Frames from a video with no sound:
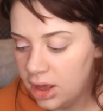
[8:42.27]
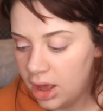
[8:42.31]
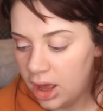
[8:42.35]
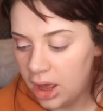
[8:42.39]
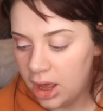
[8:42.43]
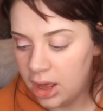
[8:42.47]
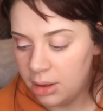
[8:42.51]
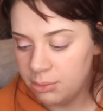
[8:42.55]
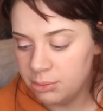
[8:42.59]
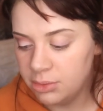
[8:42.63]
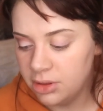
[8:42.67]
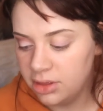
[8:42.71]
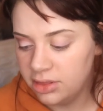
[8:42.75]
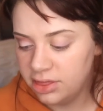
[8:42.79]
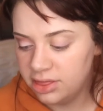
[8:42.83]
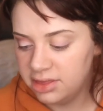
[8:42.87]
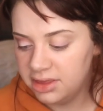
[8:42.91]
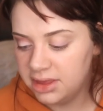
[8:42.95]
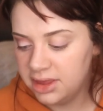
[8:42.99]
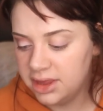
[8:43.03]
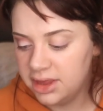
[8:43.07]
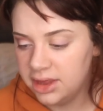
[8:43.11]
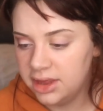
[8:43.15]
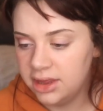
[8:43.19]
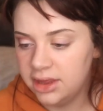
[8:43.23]

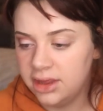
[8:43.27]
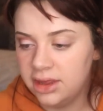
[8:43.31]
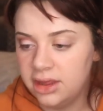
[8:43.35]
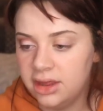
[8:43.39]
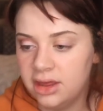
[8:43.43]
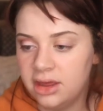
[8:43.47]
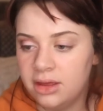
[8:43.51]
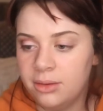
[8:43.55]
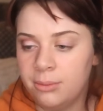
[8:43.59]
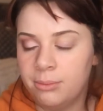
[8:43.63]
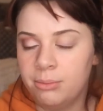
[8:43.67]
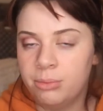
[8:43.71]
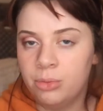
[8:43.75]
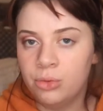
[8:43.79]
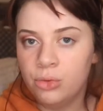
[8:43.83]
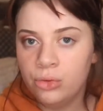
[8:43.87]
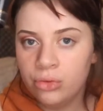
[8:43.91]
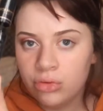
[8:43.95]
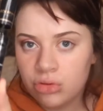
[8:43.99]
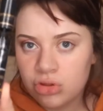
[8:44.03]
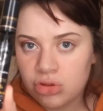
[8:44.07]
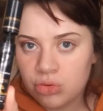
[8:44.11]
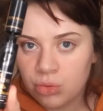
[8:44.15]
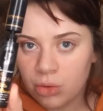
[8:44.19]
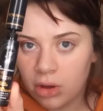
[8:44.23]
the
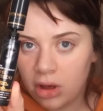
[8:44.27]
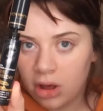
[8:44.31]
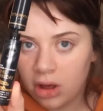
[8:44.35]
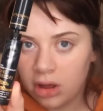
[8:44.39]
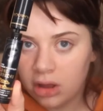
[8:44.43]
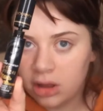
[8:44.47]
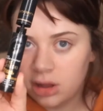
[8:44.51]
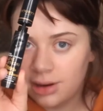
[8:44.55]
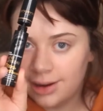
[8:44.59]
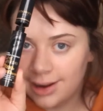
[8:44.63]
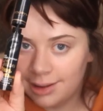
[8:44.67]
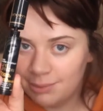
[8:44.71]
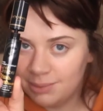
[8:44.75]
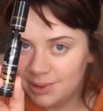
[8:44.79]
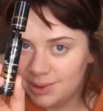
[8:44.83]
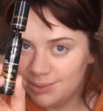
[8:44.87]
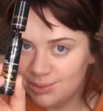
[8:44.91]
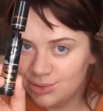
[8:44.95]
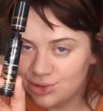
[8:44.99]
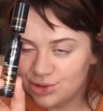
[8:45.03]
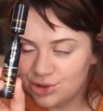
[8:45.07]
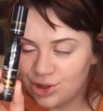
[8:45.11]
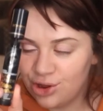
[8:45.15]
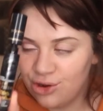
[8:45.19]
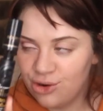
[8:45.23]
Bourjois clubbing
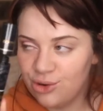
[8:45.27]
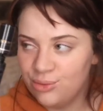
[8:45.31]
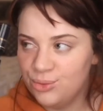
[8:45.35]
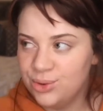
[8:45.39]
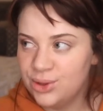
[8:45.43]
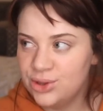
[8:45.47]
mascara,